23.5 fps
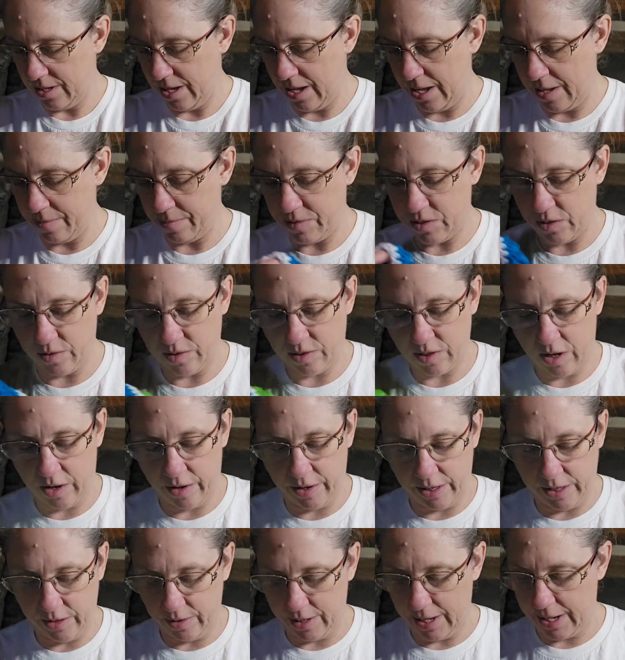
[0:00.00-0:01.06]
I am so
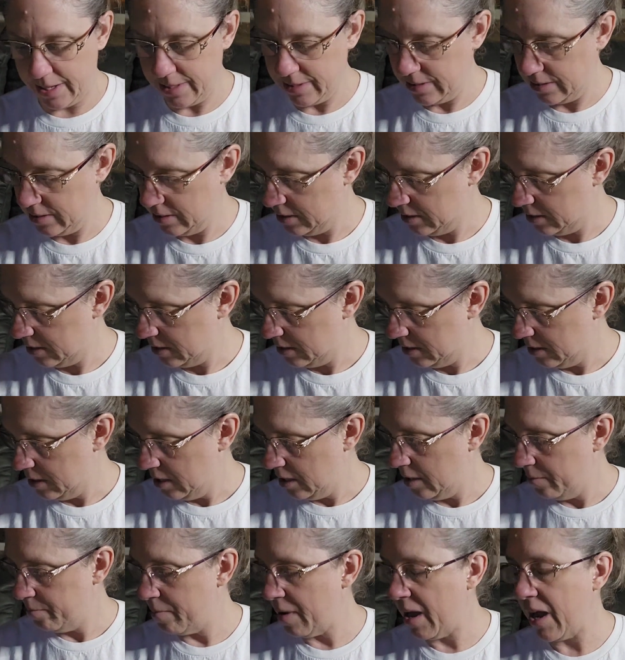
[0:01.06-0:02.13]
sorry, you guys.
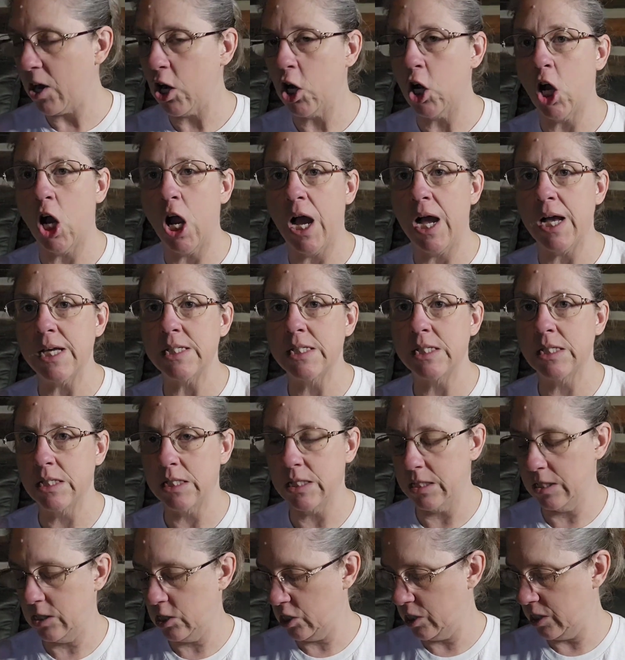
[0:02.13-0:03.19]
My
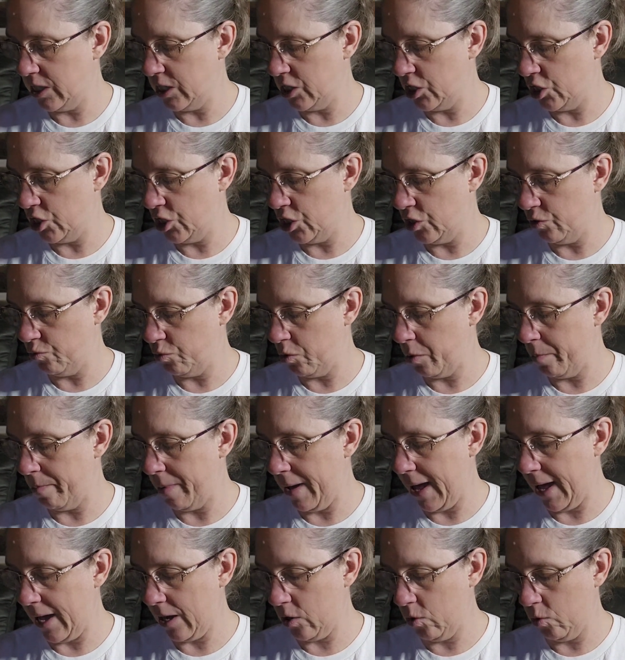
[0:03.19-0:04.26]
cross stitches were
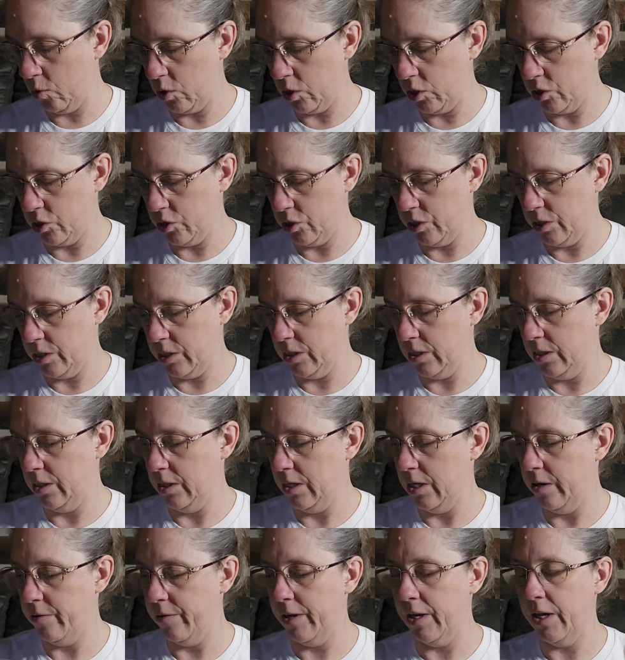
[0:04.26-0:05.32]
backwards.
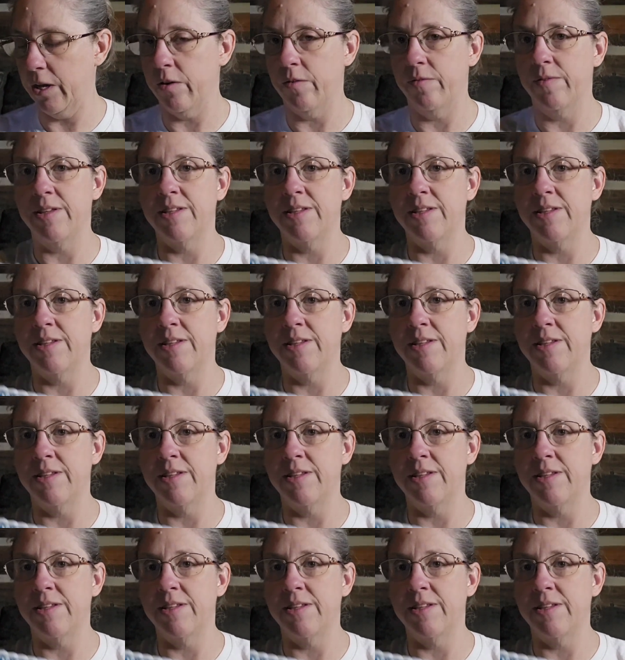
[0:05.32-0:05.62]
Here we go.